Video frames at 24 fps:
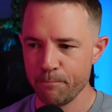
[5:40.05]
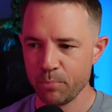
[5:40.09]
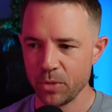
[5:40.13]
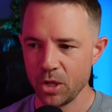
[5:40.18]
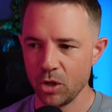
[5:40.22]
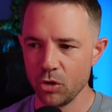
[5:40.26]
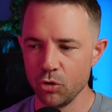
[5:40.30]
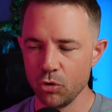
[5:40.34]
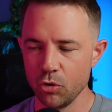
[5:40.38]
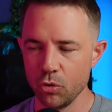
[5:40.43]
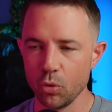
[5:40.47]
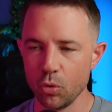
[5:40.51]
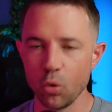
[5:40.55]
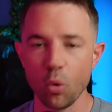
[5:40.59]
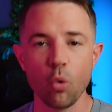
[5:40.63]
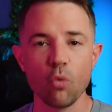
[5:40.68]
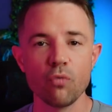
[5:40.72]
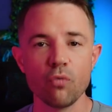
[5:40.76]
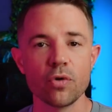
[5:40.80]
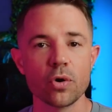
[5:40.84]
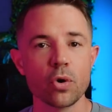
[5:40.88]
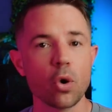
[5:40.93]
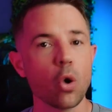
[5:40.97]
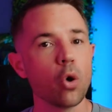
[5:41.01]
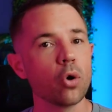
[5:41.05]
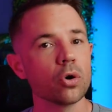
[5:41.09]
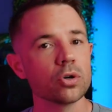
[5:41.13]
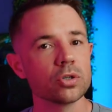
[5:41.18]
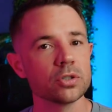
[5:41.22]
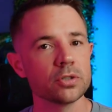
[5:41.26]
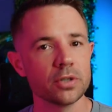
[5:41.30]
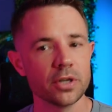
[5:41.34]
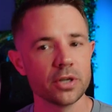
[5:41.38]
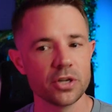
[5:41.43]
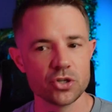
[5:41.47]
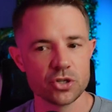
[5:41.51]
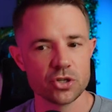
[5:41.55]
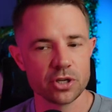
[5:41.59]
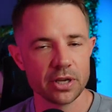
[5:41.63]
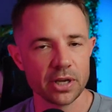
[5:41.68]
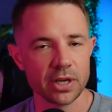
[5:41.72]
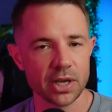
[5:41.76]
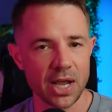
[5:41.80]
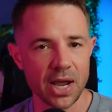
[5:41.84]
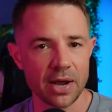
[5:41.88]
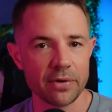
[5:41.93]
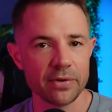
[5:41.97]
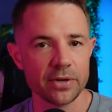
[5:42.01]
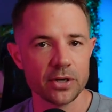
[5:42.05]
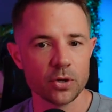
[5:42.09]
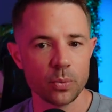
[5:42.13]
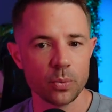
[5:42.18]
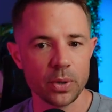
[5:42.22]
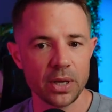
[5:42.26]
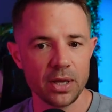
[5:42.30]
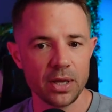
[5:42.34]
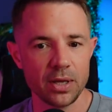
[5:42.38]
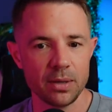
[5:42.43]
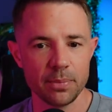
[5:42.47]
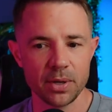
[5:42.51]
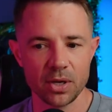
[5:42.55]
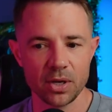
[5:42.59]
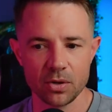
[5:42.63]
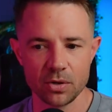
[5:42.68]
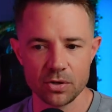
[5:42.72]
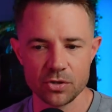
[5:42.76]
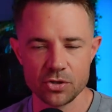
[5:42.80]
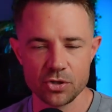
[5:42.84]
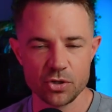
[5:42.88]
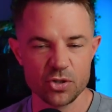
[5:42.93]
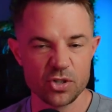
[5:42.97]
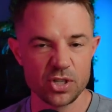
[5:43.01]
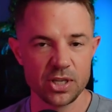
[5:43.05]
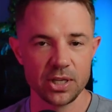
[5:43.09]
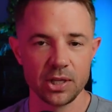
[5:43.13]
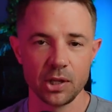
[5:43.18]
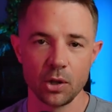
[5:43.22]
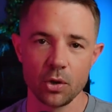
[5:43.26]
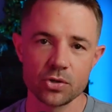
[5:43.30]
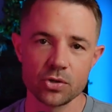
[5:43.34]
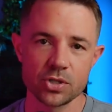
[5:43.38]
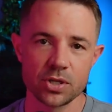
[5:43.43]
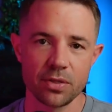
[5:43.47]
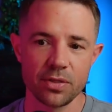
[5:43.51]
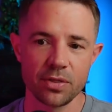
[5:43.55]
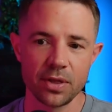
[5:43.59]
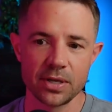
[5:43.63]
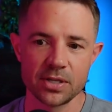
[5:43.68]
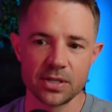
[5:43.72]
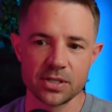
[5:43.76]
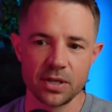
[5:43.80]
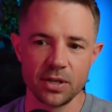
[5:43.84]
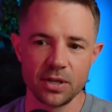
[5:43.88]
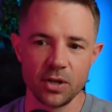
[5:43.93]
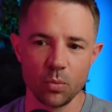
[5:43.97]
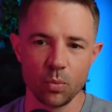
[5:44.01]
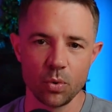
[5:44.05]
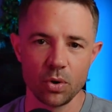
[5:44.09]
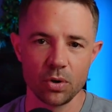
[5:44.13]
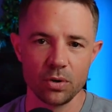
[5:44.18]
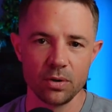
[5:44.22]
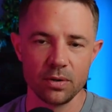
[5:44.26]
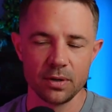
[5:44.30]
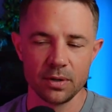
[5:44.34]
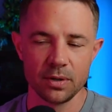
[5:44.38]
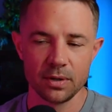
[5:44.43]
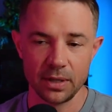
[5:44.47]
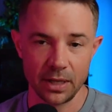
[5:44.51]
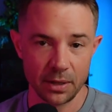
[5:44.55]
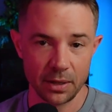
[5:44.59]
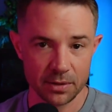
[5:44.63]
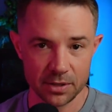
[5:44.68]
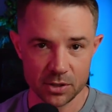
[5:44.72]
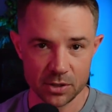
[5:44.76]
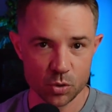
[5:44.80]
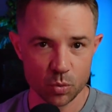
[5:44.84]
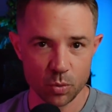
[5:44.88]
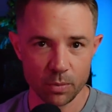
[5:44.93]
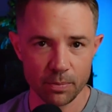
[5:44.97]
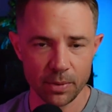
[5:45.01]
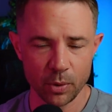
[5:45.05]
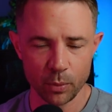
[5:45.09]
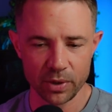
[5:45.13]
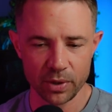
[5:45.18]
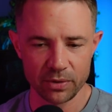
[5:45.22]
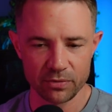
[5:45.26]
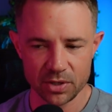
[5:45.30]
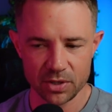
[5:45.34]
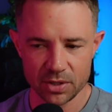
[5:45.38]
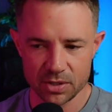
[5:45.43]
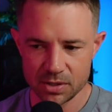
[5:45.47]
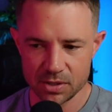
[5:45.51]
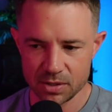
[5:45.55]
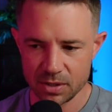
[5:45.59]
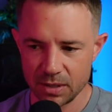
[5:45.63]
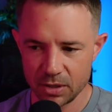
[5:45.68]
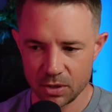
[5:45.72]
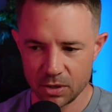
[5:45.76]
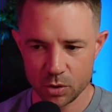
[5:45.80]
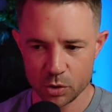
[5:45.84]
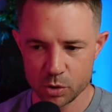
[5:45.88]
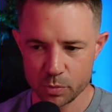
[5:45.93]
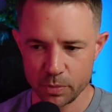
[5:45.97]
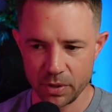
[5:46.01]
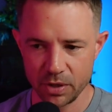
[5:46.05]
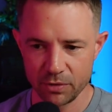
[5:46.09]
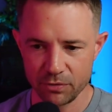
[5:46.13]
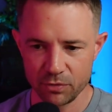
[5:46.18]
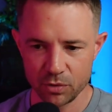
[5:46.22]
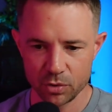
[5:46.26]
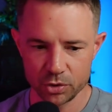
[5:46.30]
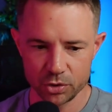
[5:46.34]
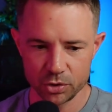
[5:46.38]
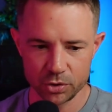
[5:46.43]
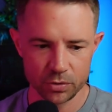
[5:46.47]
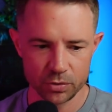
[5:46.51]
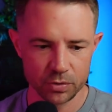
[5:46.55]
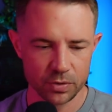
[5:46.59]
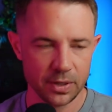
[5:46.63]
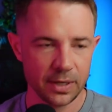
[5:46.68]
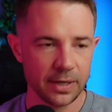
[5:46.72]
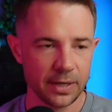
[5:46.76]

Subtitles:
You over order because you get carried away because you see lots of things that you want. Like, this is what my wife does. Cost me a fortune.